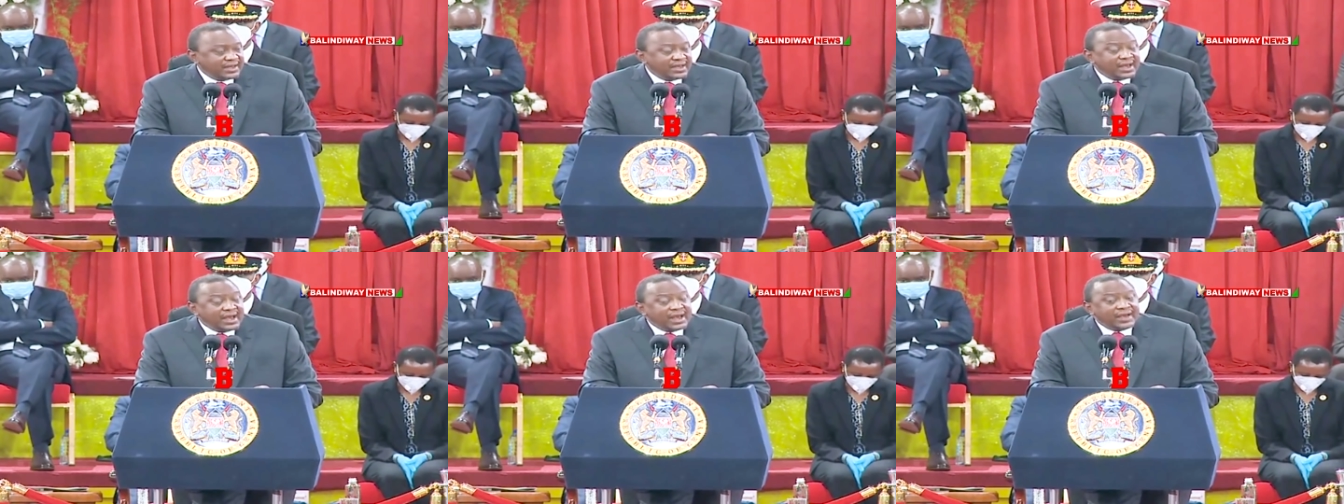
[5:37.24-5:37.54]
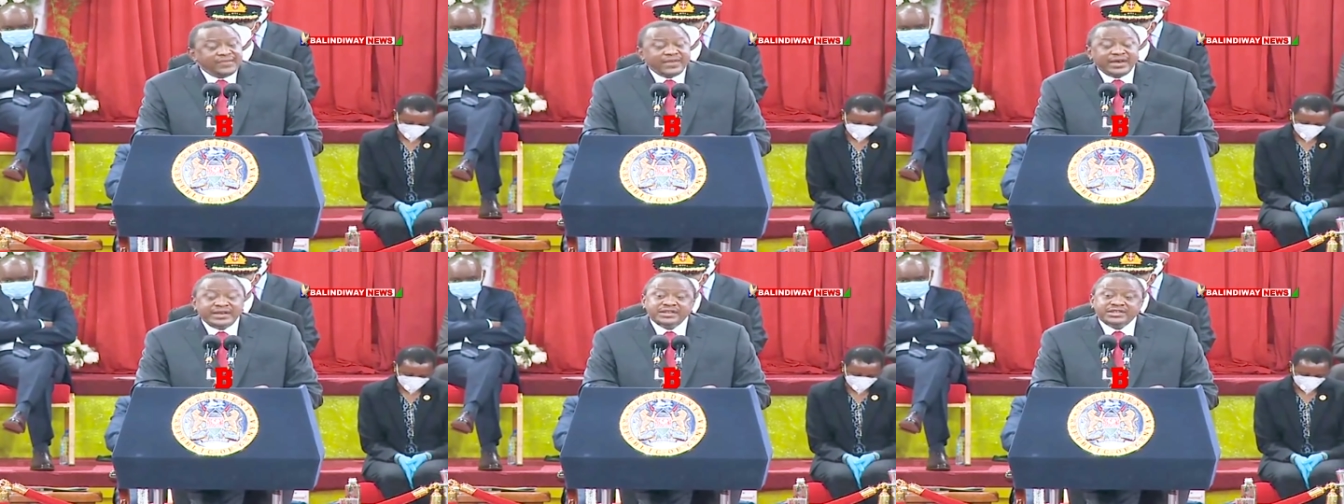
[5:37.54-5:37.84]
And
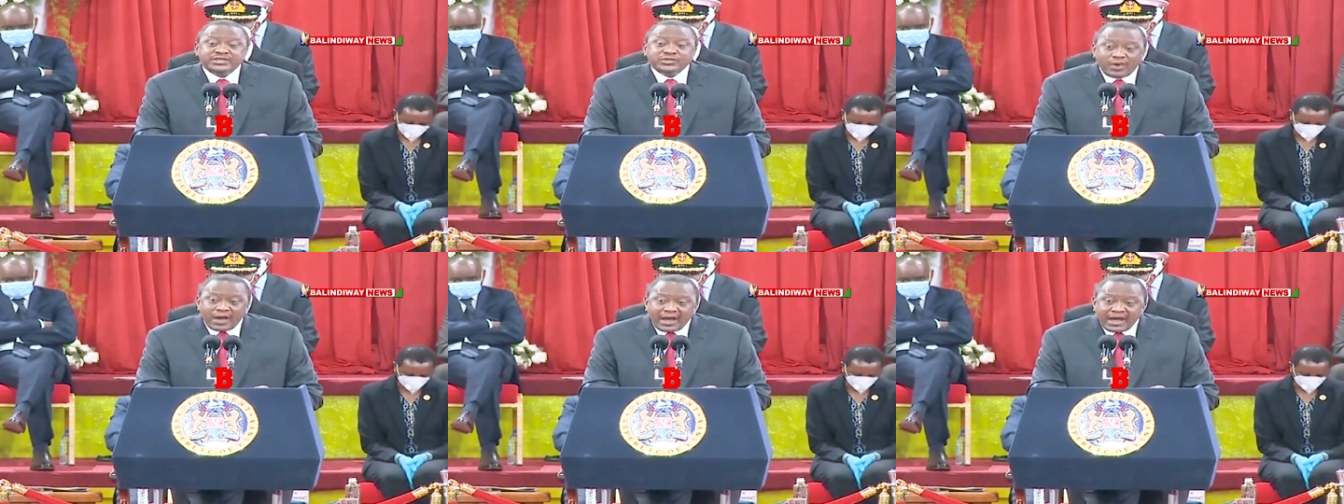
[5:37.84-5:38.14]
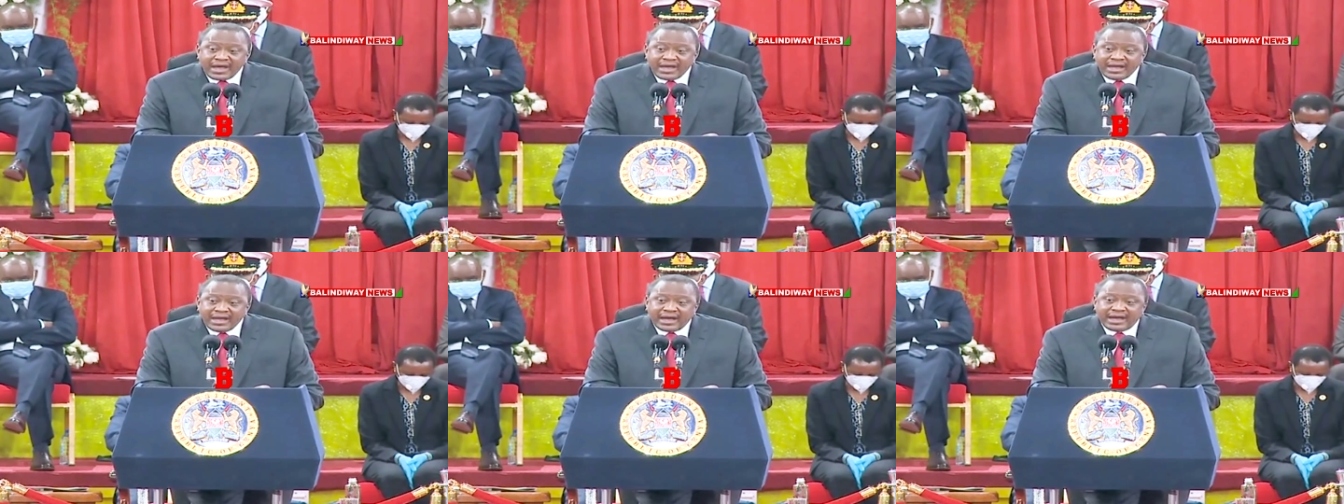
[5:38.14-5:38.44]
that is
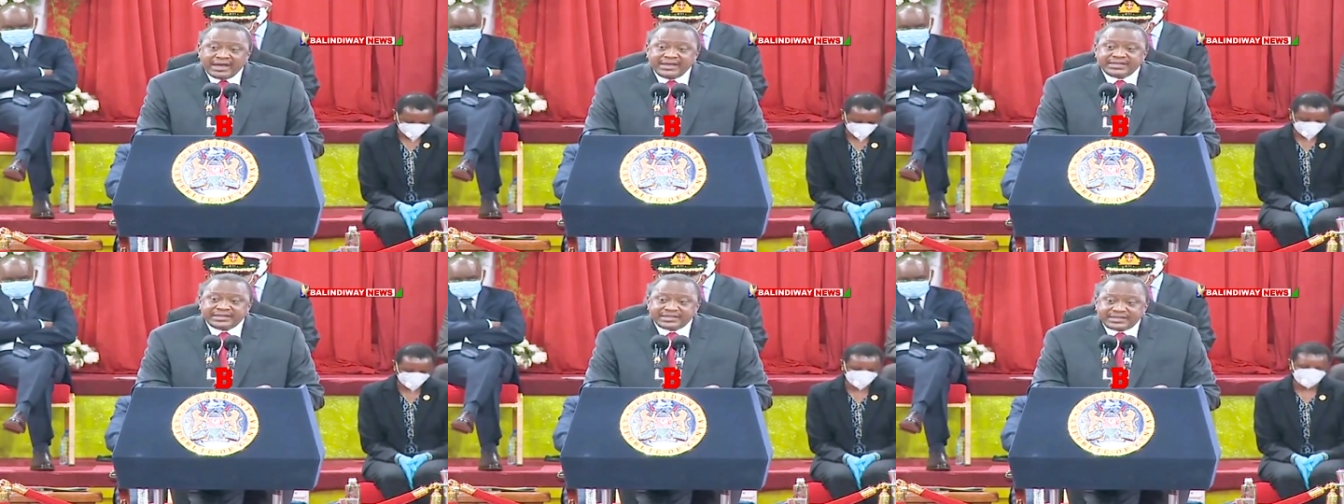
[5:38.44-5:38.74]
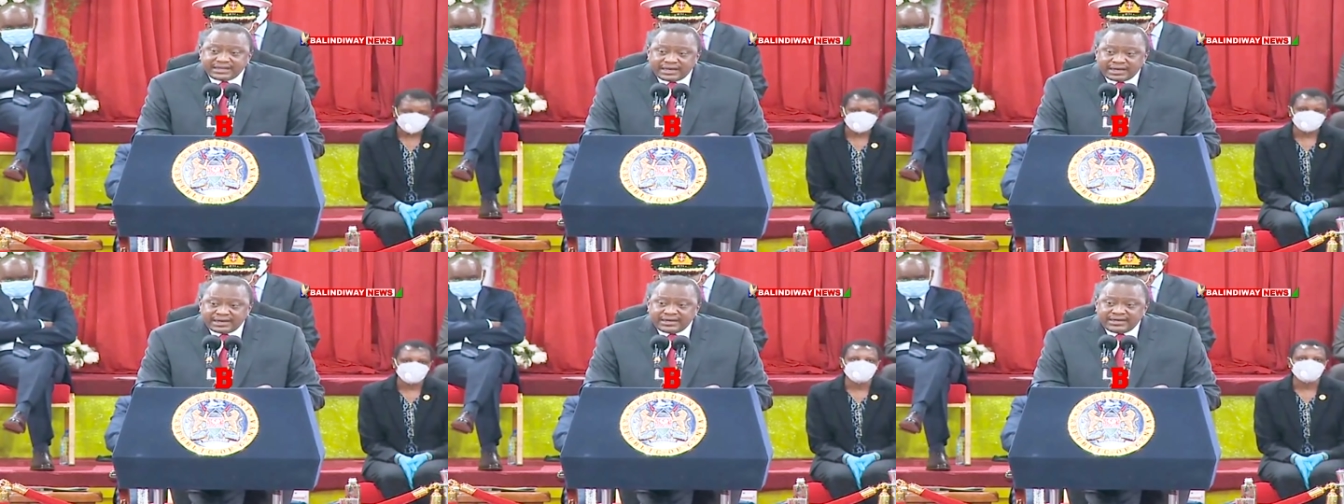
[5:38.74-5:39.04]
why I
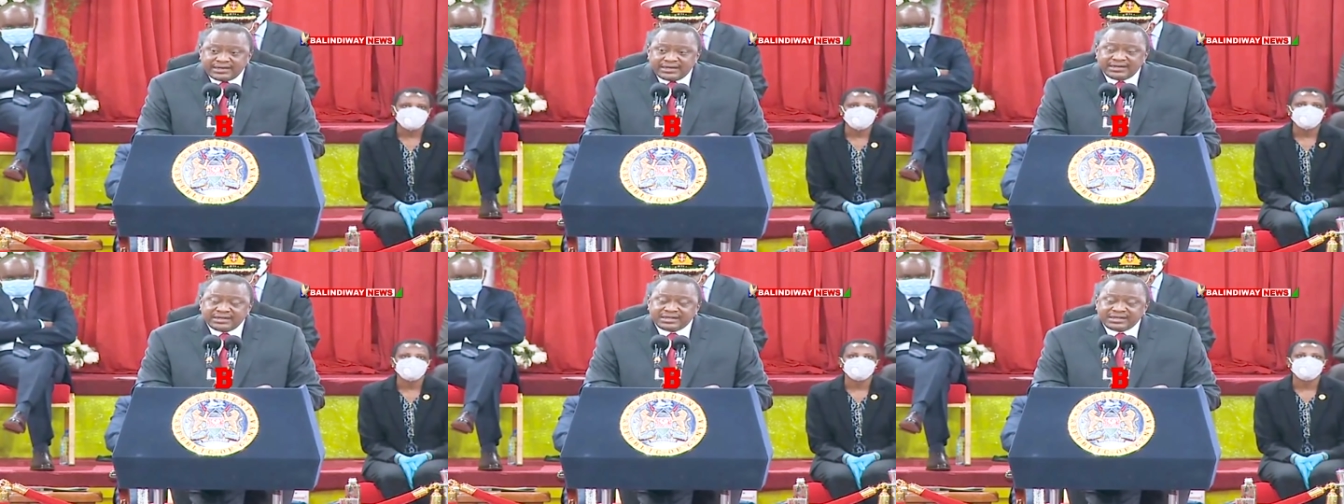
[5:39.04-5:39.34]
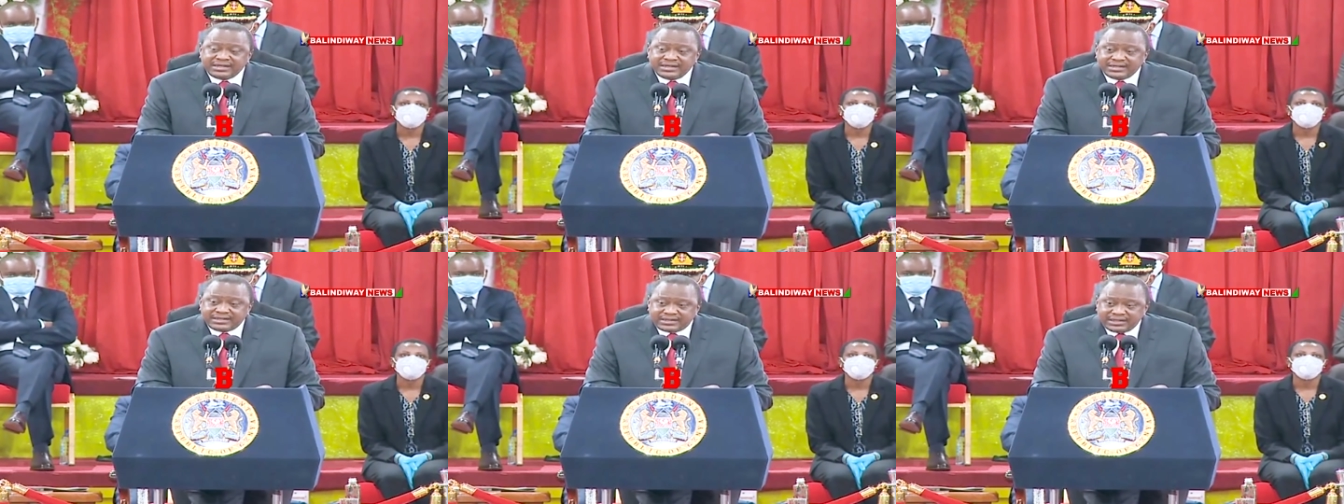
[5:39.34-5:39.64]
said in
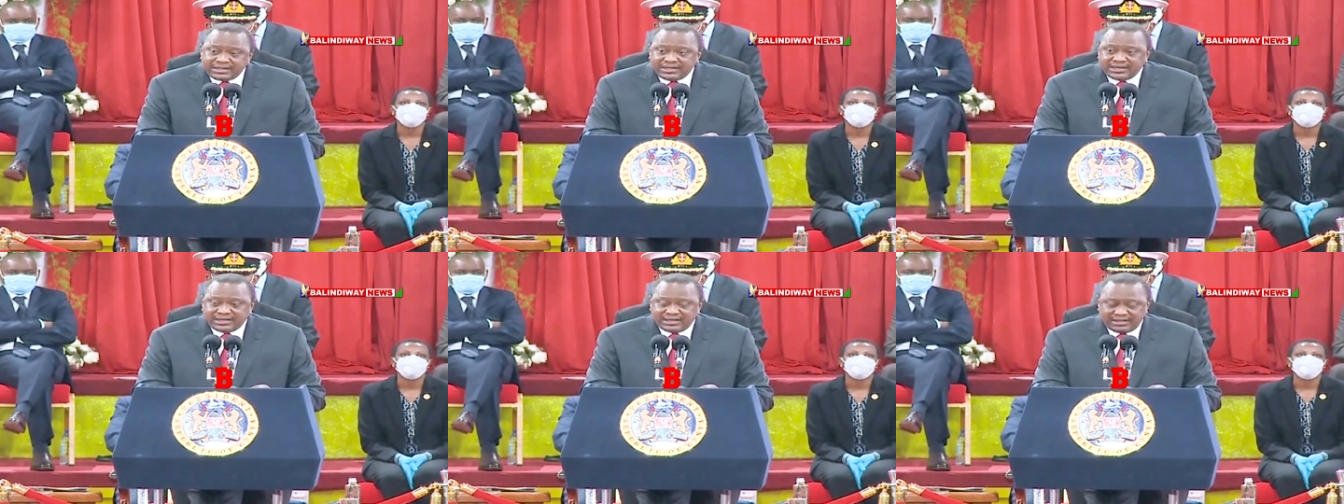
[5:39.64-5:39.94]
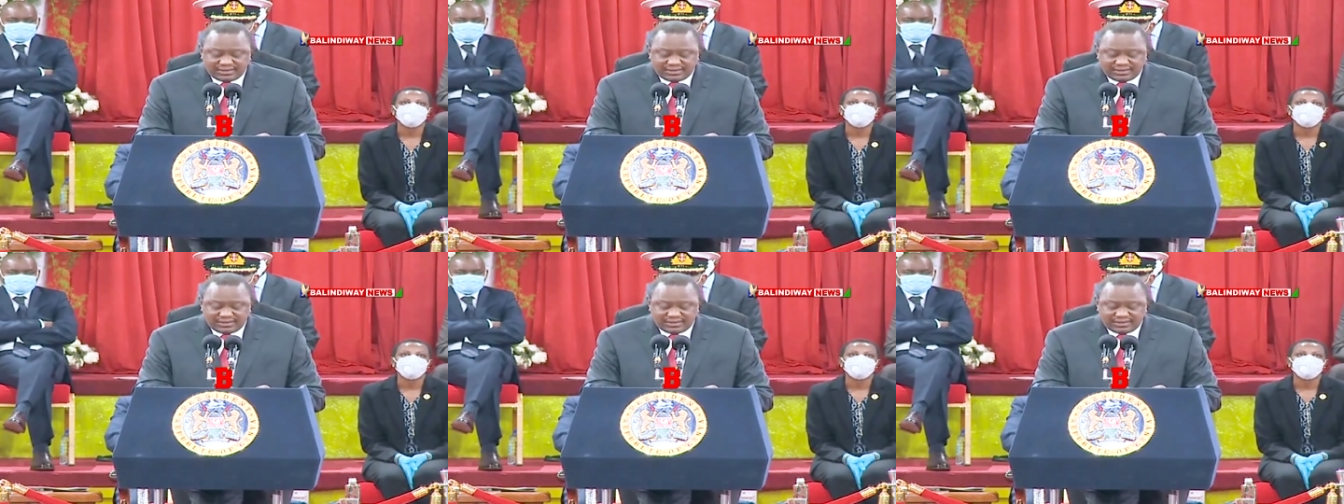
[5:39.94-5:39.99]
Kisii